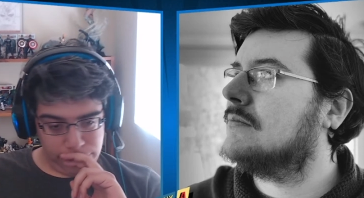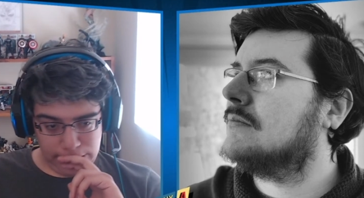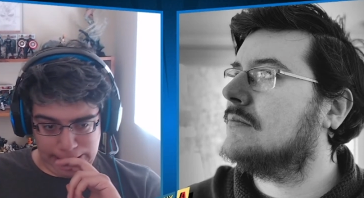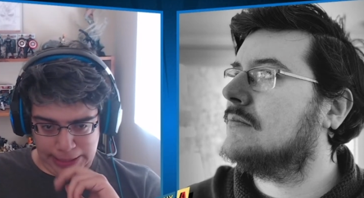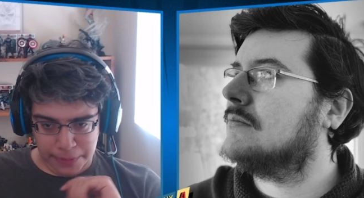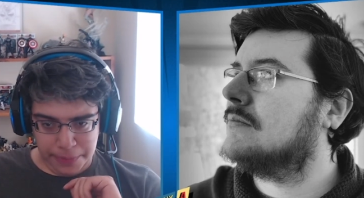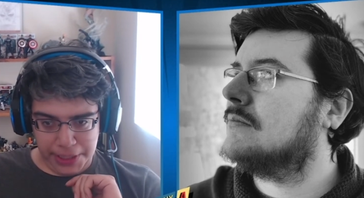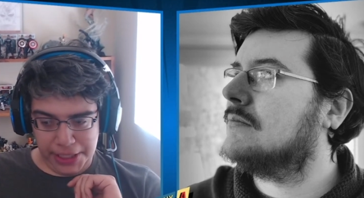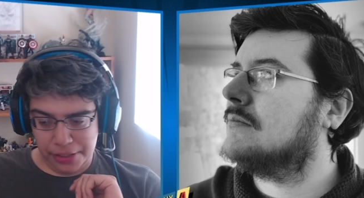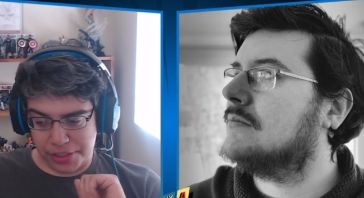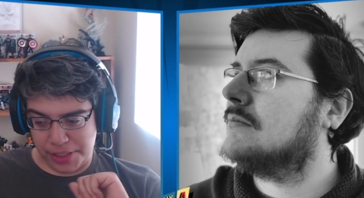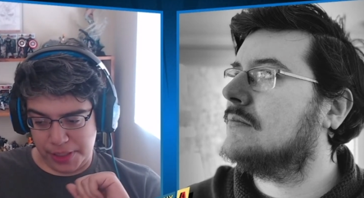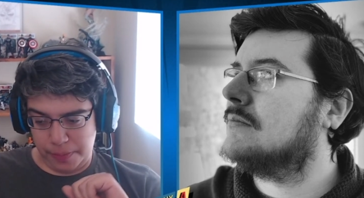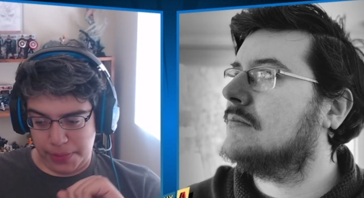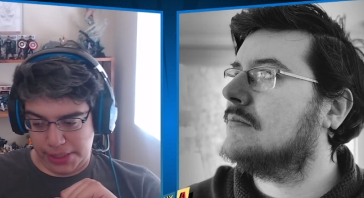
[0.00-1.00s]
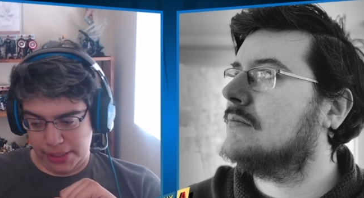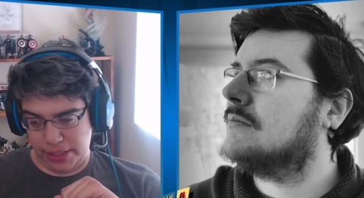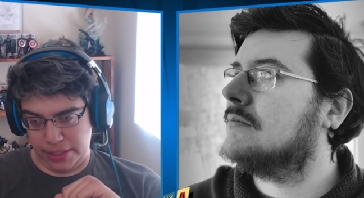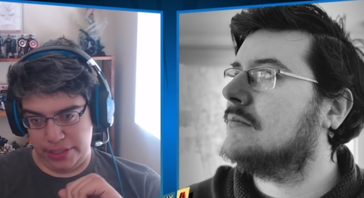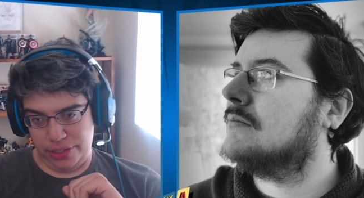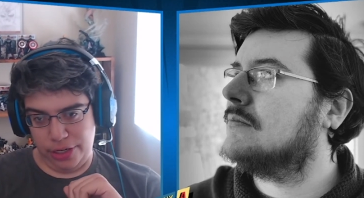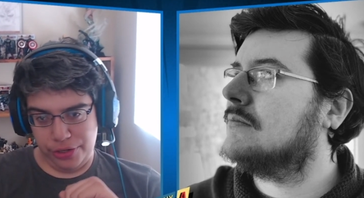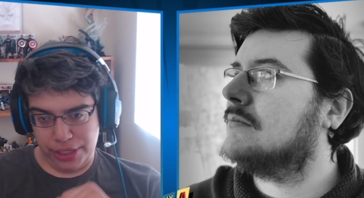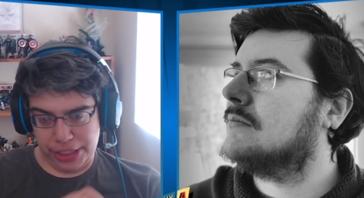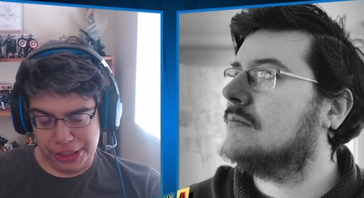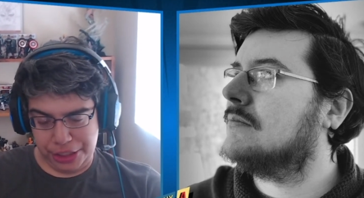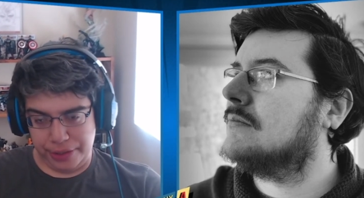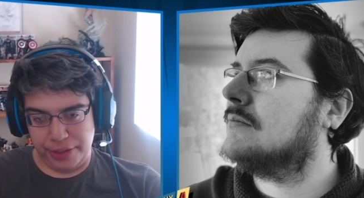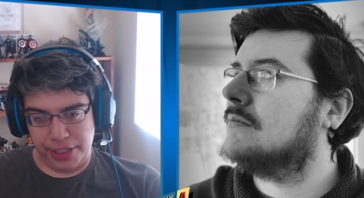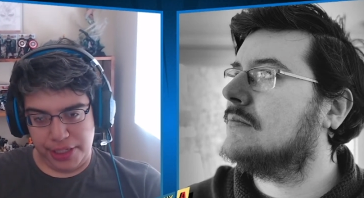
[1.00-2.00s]
Speaker 1: it'd be interesting, but Star Trek
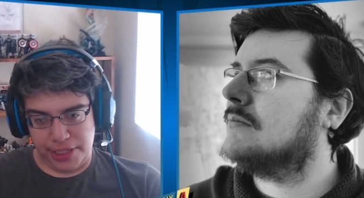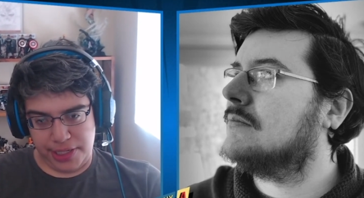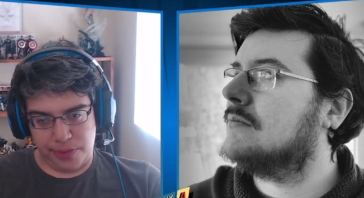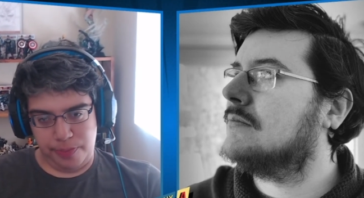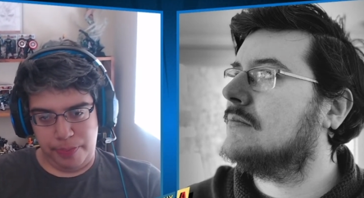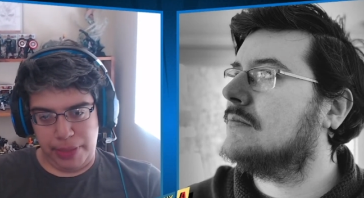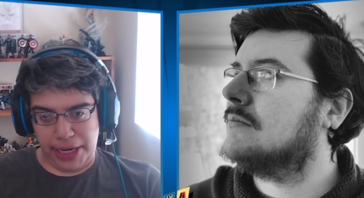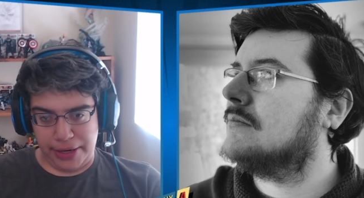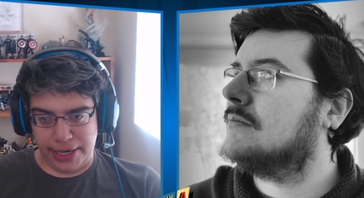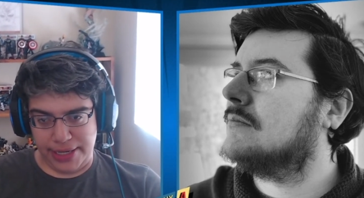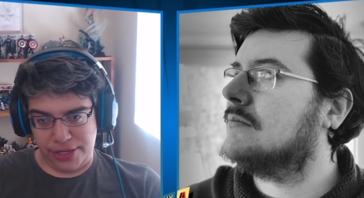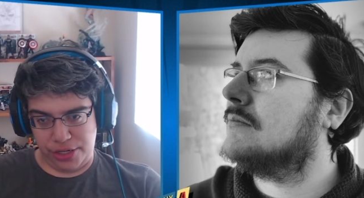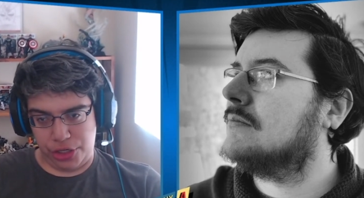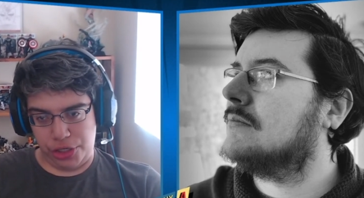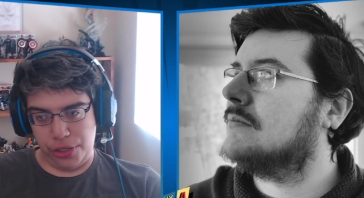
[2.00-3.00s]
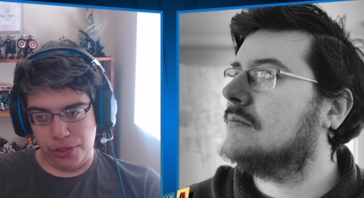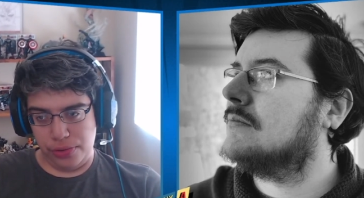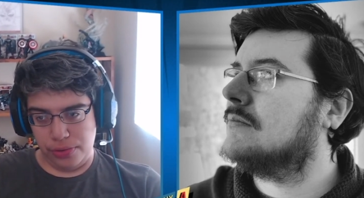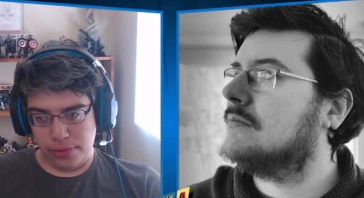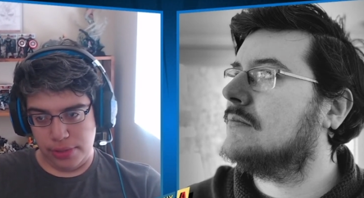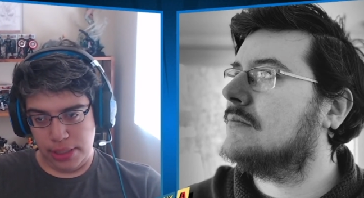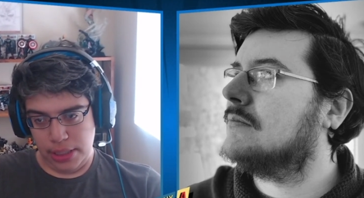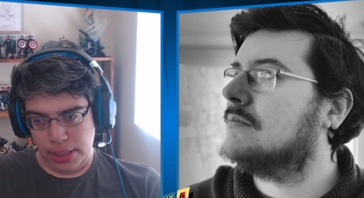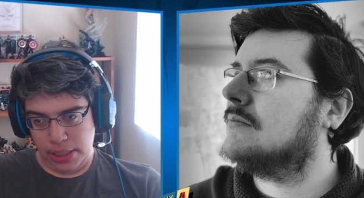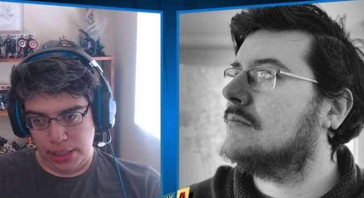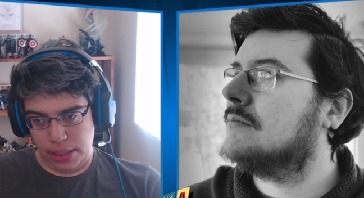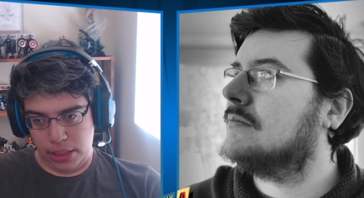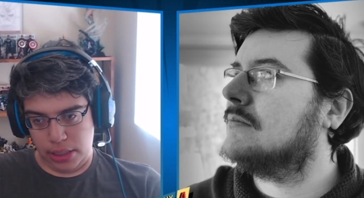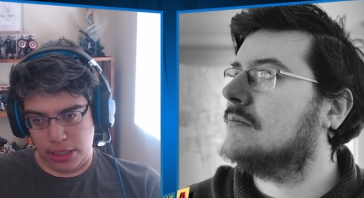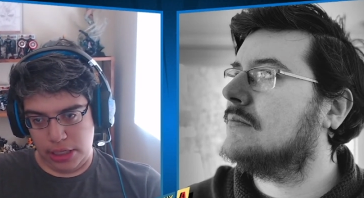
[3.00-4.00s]
generally does better as a show.
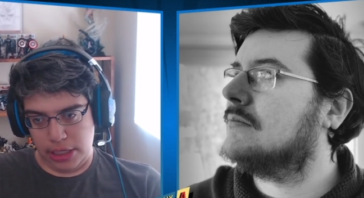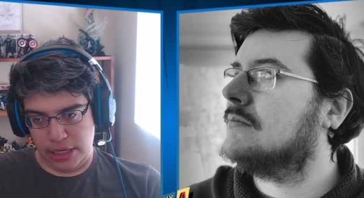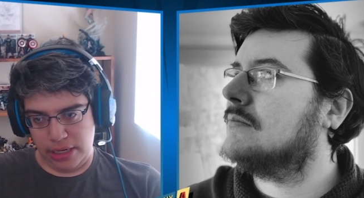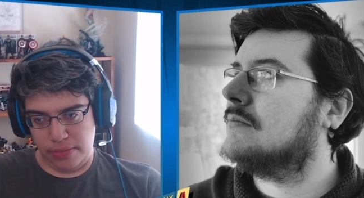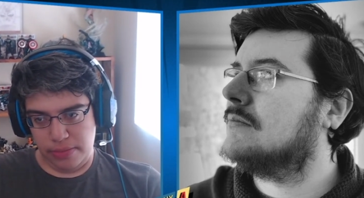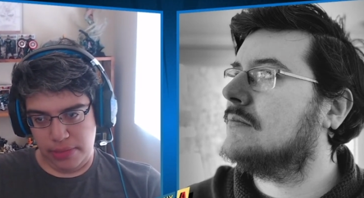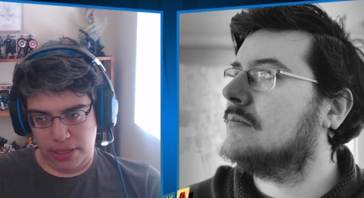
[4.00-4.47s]
Um,